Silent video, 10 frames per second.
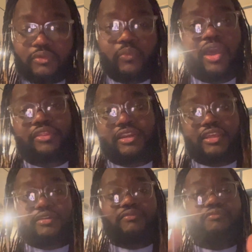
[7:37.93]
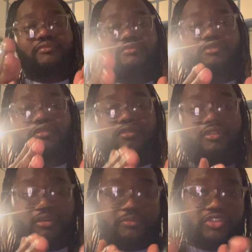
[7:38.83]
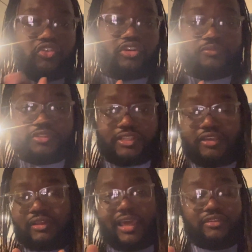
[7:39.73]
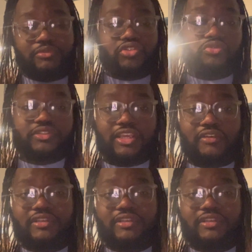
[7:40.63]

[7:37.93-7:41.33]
rather than them showing them like them true selves.